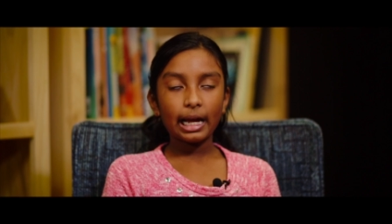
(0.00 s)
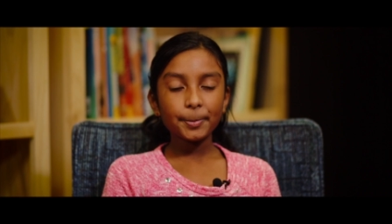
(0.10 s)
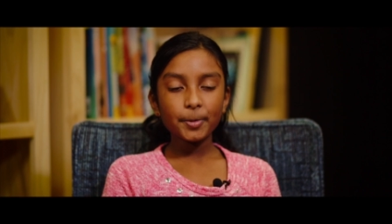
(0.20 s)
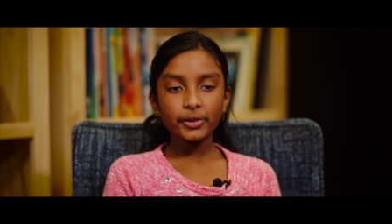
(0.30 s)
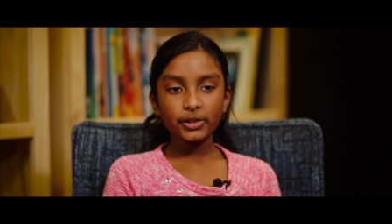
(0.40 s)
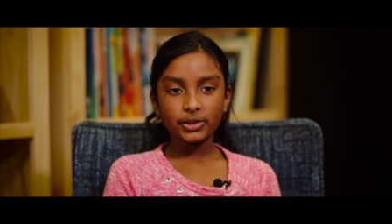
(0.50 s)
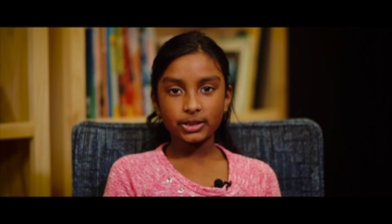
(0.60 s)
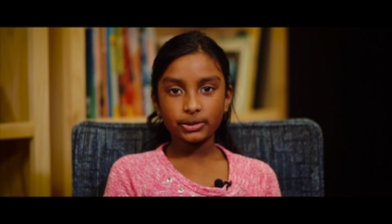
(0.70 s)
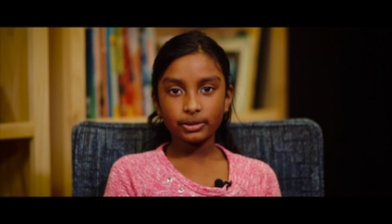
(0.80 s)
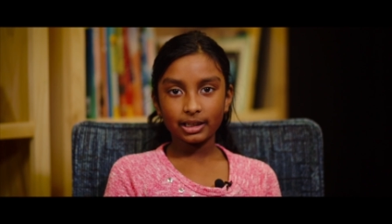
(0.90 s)
I'm on the
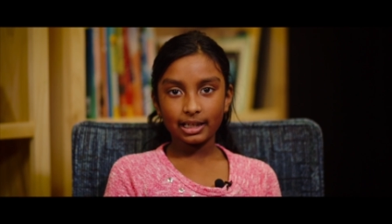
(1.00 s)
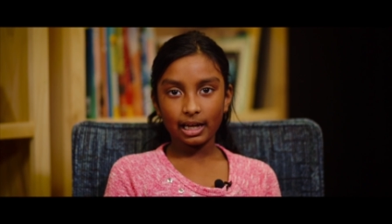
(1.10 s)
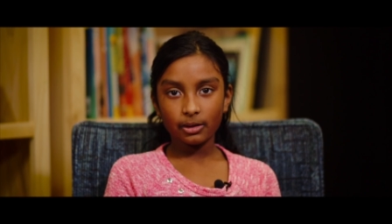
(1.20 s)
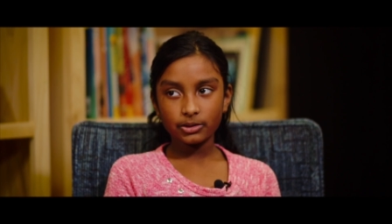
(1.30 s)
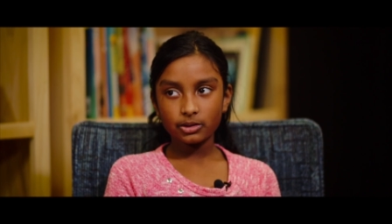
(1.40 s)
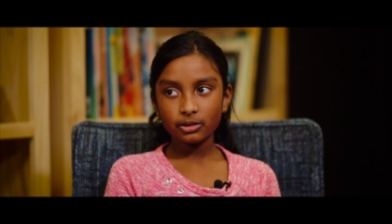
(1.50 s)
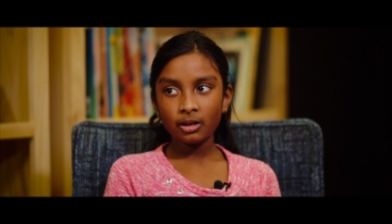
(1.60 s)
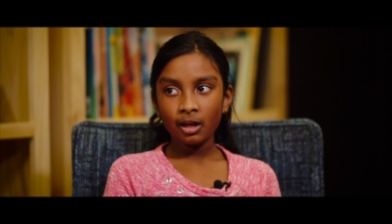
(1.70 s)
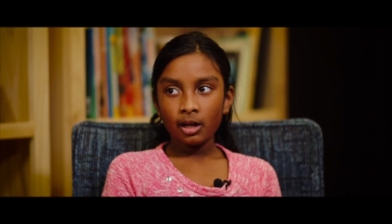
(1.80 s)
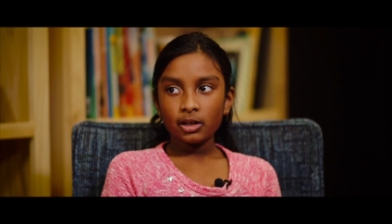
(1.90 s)
student
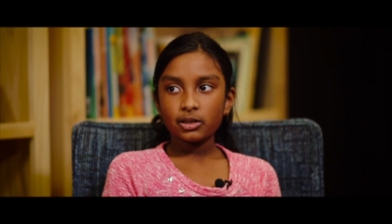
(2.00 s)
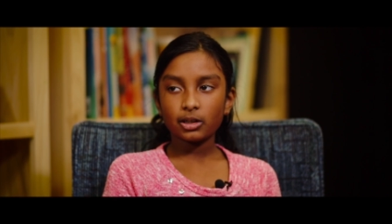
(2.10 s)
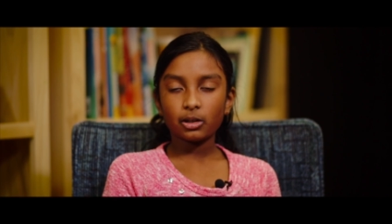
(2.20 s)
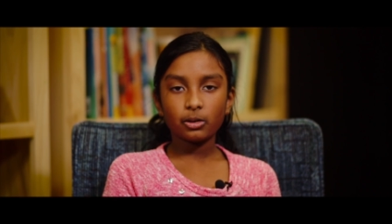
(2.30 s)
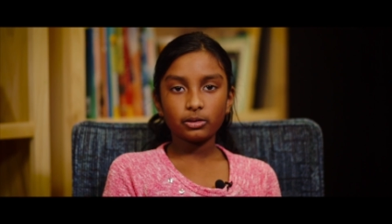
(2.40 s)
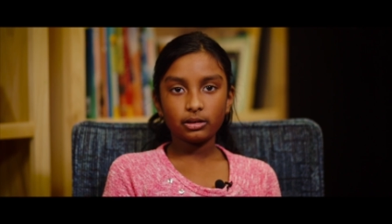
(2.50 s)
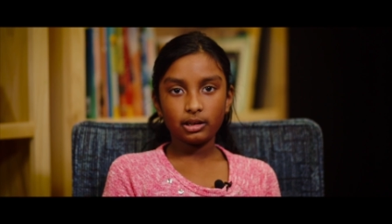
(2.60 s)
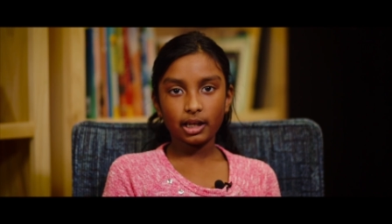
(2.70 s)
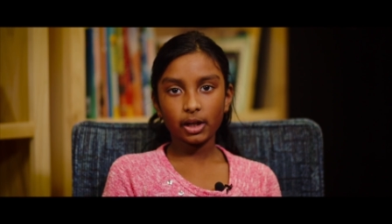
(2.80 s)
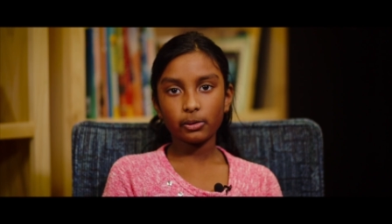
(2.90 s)
council, so
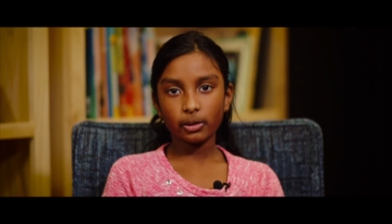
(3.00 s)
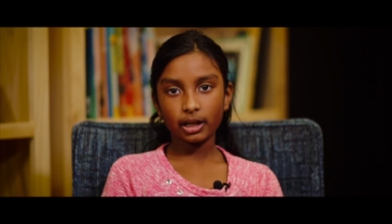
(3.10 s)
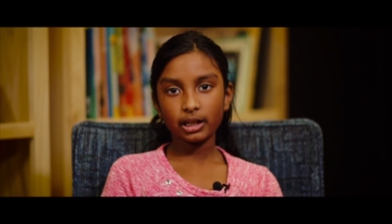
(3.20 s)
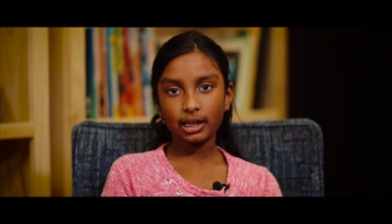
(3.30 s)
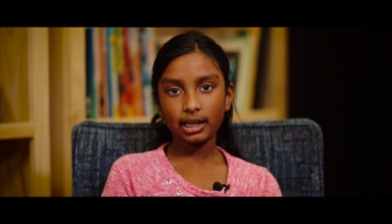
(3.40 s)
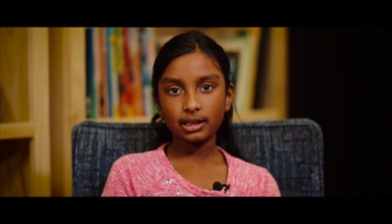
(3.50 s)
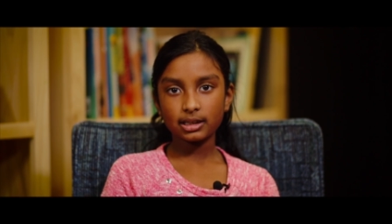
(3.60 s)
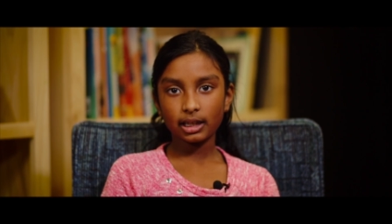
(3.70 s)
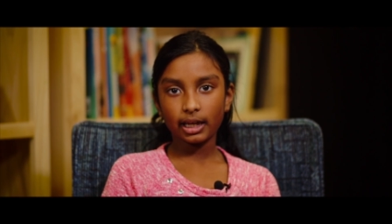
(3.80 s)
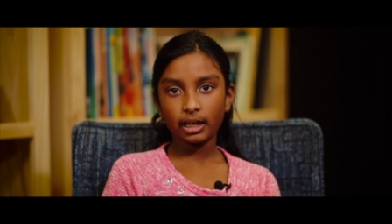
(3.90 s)
they
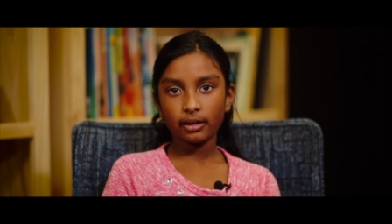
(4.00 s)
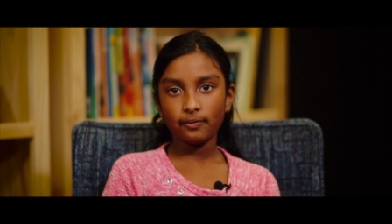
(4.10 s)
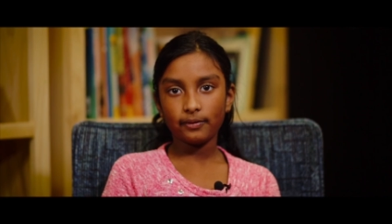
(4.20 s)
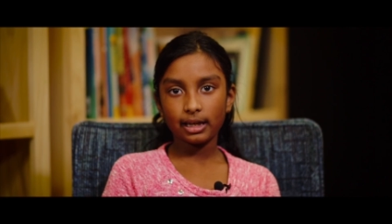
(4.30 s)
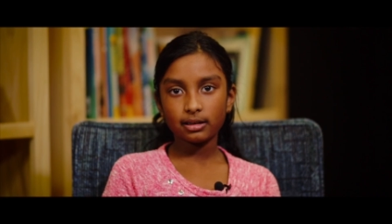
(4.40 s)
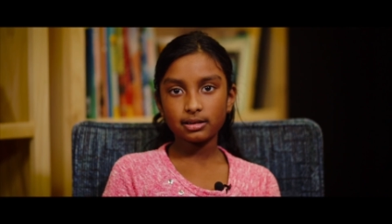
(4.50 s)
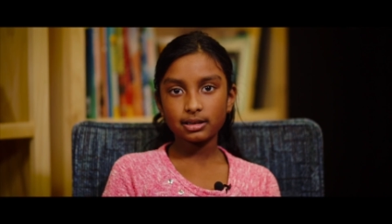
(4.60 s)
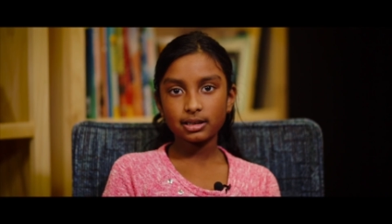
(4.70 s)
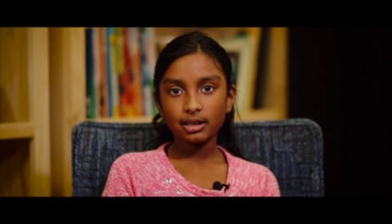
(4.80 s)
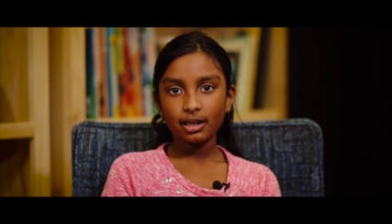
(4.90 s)
organize like
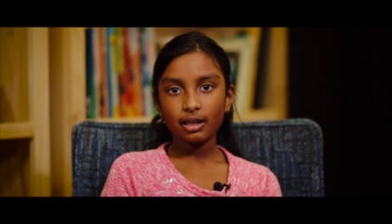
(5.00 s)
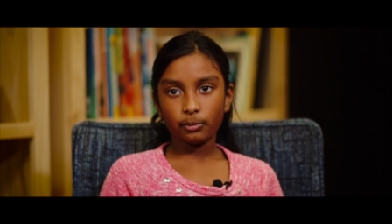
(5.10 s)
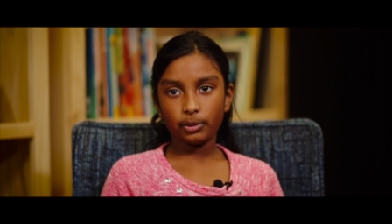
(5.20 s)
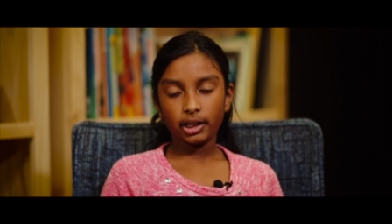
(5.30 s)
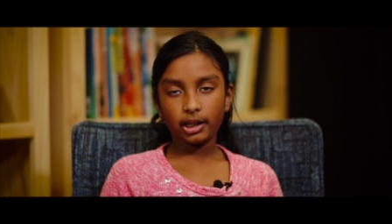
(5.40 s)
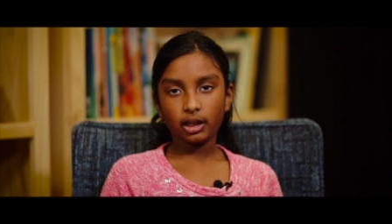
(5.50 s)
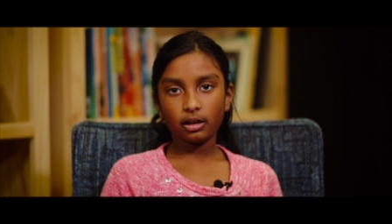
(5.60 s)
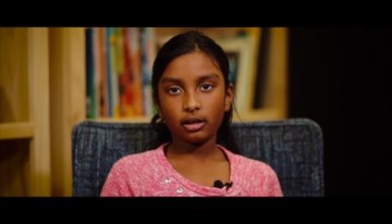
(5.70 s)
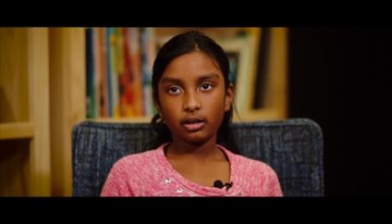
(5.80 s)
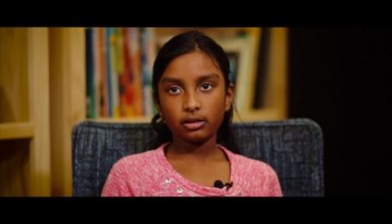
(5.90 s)
events.
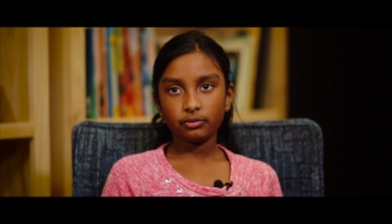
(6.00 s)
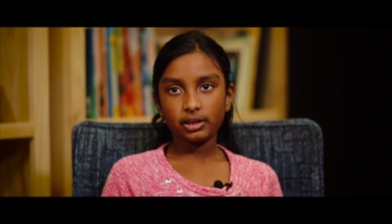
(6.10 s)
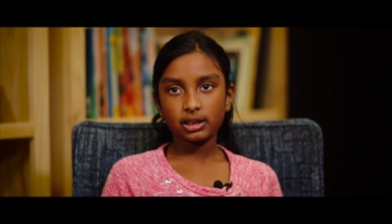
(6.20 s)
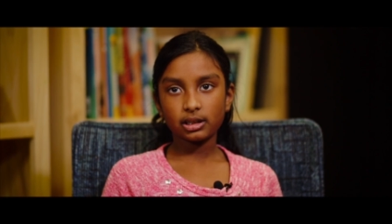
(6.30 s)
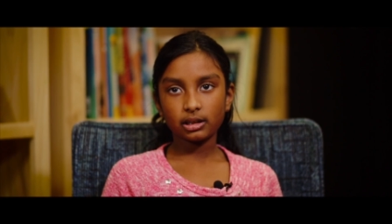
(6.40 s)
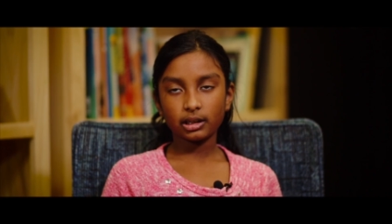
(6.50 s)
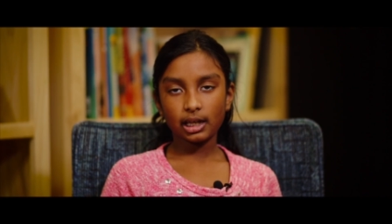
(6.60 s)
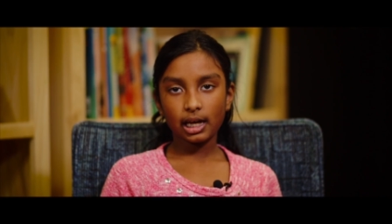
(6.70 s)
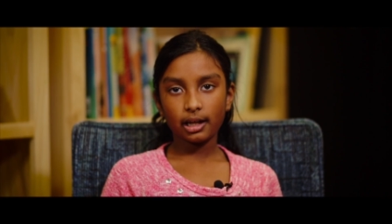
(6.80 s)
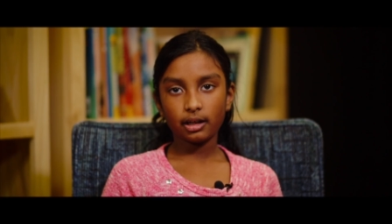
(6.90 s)
We
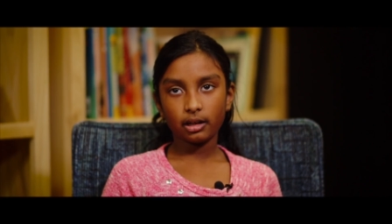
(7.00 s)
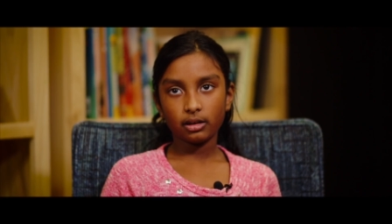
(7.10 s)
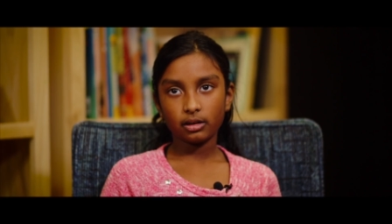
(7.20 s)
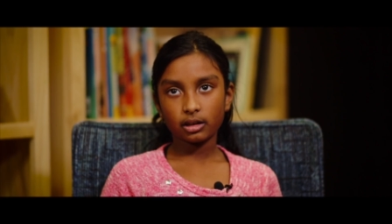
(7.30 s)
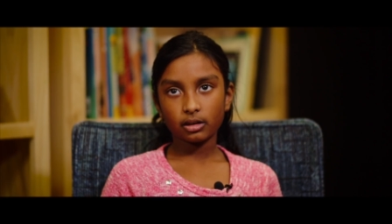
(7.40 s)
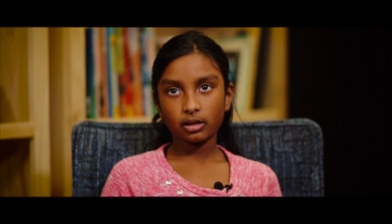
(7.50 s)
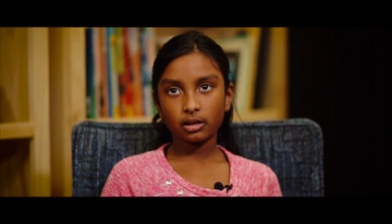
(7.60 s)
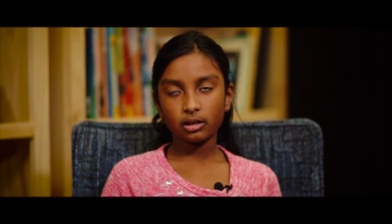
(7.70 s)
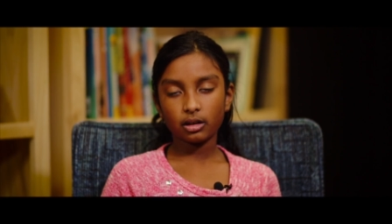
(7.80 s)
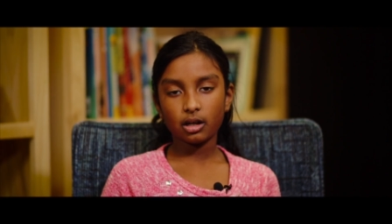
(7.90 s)
recently had a
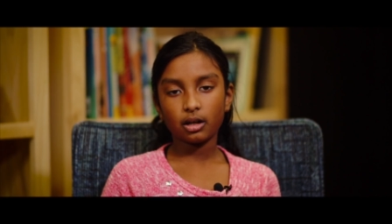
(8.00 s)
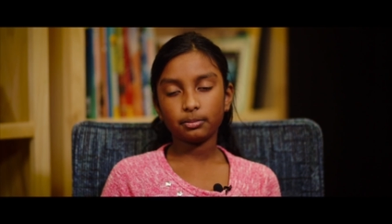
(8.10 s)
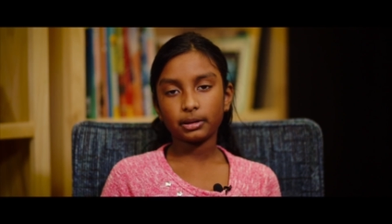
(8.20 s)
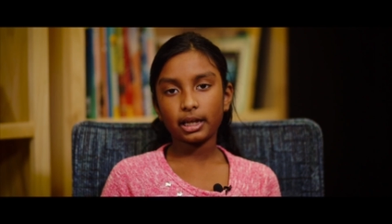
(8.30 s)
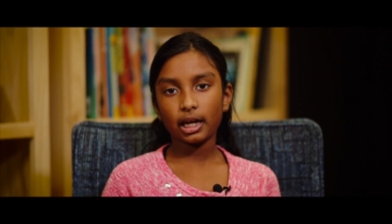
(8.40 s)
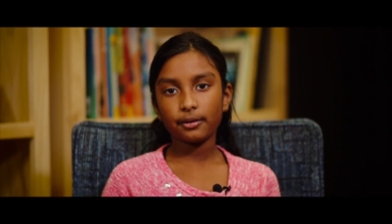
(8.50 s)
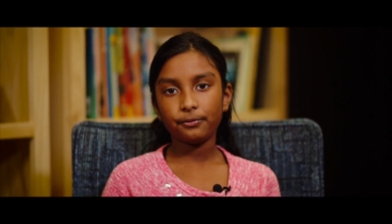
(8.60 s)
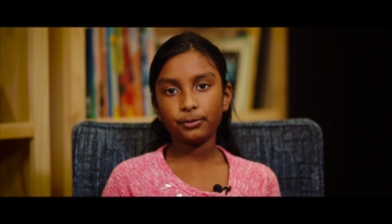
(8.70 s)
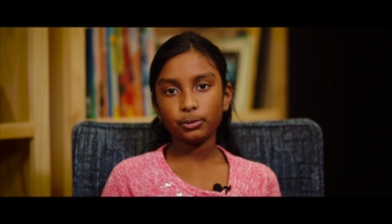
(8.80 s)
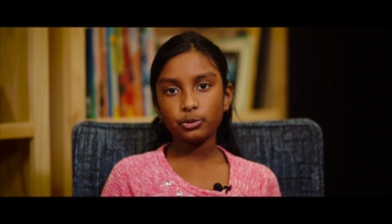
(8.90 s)
um, canned
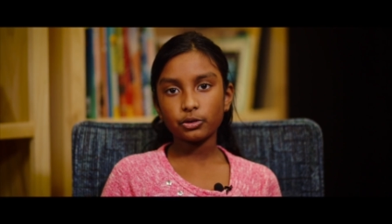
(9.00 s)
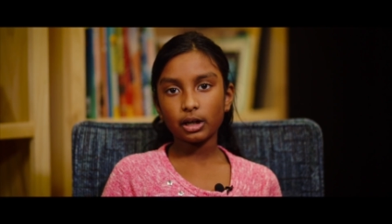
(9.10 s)
food